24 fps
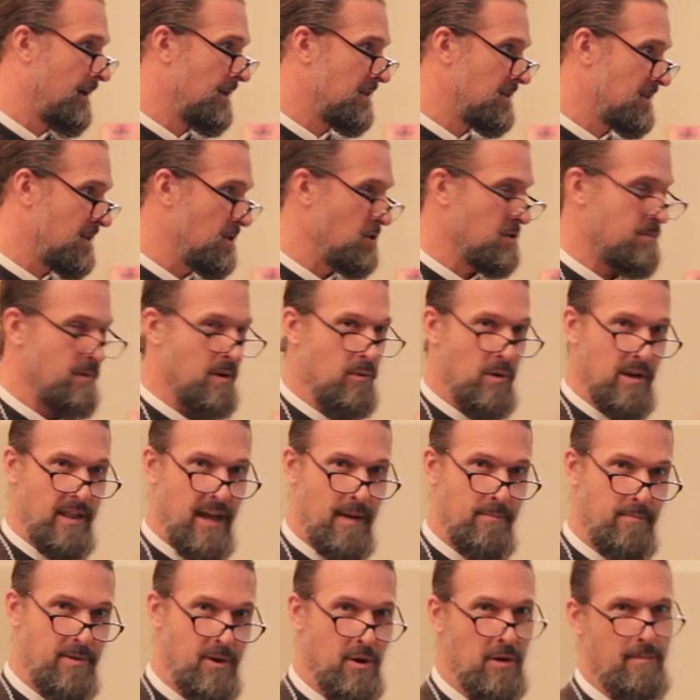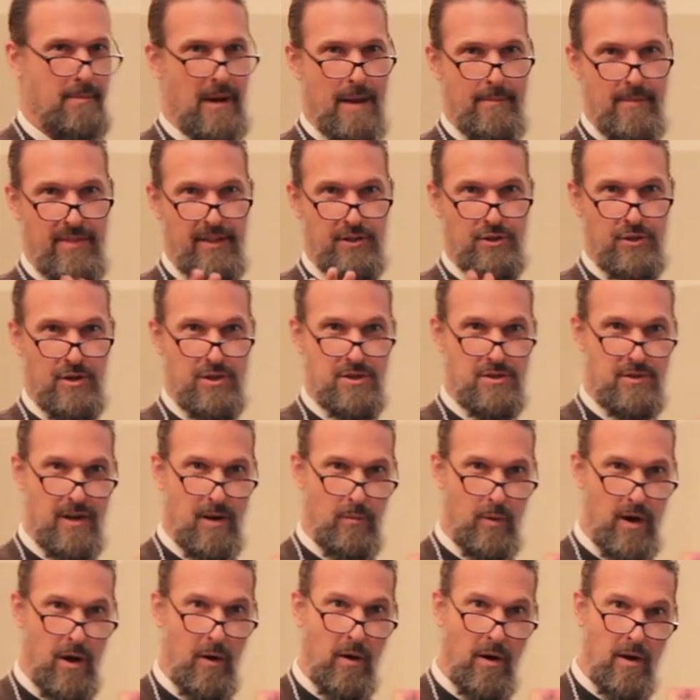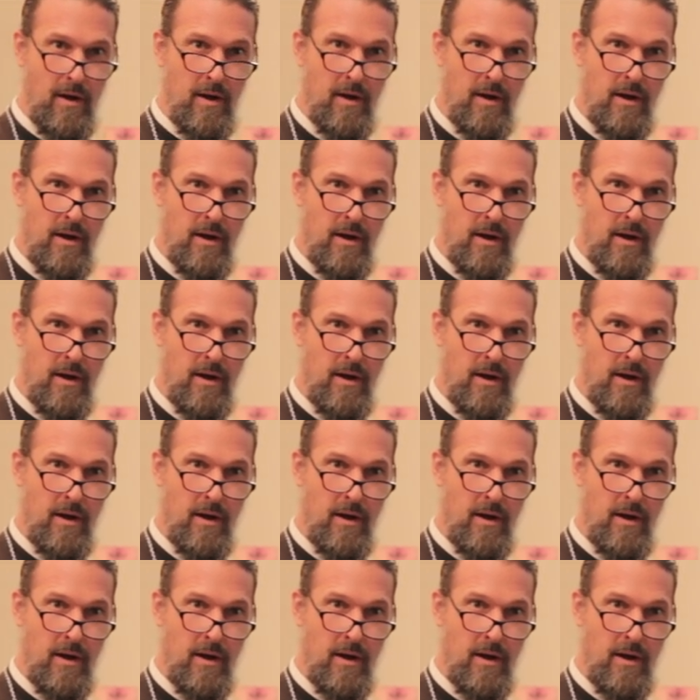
Excuse me while I puke, but I'm in the church, so I won't.